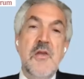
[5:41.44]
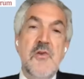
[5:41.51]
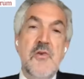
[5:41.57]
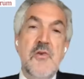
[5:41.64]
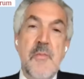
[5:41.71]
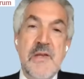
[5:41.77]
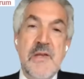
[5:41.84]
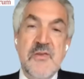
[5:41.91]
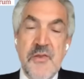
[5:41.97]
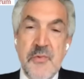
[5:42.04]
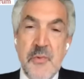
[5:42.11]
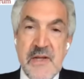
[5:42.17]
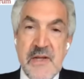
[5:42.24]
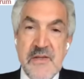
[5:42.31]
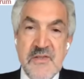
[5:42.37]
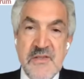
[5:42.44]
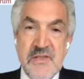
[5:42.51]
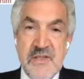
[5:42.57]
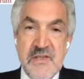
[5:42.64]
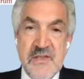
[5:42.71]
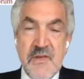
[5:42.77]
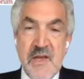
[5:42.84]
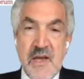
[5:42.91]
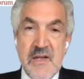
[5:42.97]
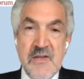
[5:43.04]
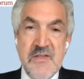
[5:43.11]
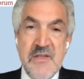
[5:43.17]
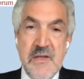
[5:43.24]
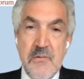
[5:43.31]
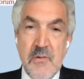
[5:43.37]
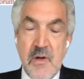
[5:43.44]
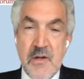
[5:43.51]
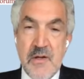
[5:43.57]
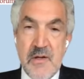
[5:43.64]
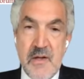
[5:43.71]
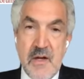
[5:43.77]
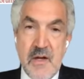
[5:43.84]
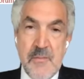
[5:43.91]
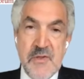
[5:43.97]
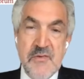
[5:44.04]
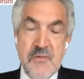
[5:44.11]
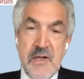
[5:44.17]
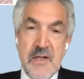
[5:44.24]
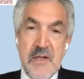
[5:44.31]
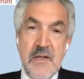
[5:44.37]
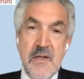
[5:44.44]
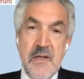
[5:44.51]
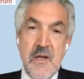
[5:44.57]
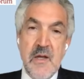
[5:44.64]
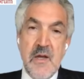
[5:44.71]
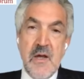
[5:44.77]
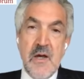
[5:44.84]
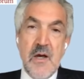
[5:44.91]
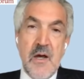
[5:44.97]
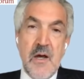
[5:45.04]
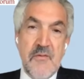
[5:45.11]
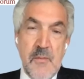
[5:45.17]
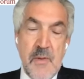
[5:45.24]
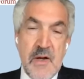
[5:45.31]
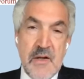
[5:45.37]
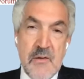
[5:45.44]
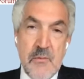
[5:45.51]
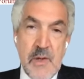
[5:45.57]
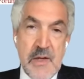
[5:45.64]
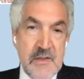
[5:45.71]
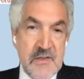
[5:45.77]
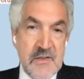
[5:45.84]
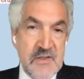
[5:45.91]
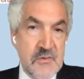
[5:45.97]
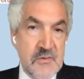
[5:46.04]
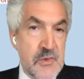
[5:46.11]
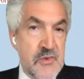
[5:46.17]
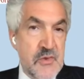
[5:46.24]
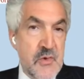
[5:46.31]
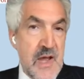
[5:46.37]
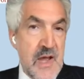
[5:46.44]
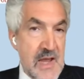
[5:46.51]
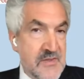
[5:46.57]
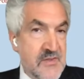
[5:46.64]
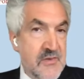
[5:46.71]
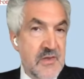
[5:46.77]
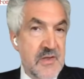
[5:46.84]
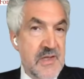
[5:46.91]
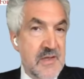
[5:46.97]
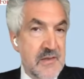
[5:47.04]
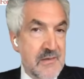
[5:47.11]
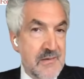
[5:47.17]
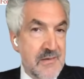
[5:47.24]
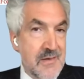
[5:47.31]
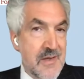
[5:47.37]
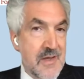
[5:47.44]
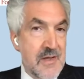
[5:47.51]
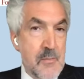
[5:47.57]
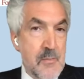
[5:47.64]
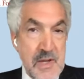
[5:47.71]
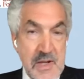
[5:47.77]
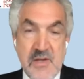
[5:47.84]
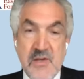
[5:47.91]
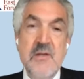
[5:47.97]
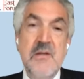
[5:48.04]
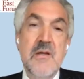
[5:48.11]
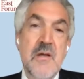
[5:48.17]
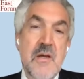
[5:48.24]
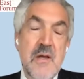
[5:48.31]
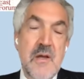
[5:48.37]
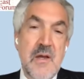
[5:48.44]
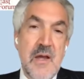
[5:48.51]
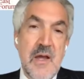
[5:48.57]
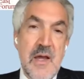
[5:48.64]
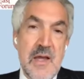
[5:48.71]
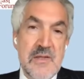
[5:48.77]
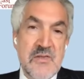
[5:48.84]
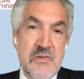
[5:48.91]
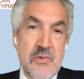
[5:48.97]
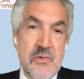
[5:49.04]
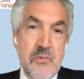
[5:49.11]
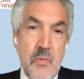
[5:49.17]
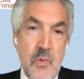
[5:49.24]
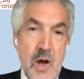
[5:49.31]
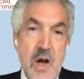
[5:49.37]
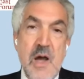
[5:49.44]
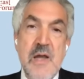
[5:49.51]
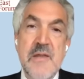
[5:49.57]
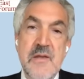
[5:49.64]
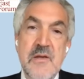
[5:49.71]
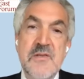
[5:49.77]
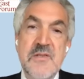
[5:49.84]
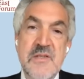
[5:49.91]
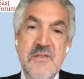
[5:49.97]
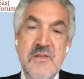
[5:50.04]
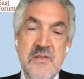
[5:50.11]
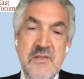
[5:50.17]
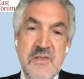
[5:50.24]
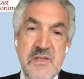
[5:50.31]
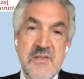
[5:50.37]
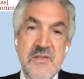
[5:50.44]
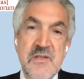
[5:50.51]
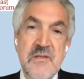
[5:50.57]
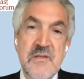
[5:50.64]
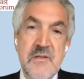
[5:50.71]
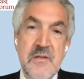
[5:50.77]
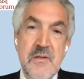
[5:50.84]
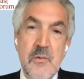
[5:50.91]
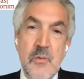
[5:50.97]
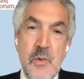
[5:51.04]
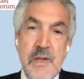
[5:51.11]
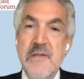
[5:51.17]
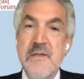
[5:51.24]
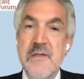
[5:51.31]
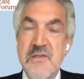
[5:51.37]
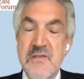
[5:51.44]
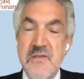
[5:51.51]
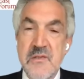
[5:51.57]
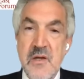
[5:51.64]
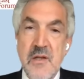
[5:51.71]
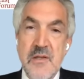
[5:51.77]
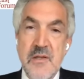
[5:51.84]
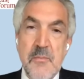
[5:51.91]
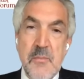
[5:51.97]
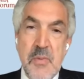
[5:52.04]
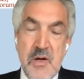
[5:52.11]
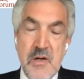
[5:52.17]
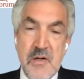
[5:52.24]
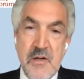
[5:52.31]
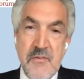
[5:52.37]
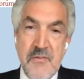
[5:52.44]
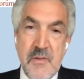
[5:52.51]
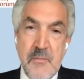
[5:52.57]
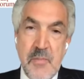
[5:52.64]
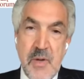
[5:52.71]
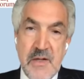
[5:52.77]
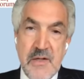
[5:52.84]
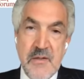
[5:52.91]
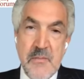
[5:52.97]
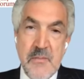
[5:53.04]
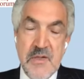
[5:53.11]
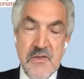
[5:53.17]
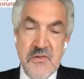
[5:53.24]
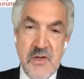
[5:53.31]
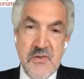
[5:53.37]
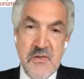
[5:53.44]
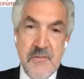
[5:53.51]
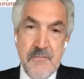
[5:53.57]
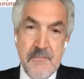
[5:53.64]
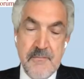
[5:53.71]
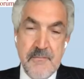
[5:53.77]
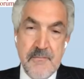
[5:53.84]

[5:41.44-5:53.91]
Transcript: You mentioned three instances Afghanistan, Iran, and Arab Israeli of American weaknesses. Would you hazard a, an opinion as to why there's this consistent weakness on the part of the Biden administration?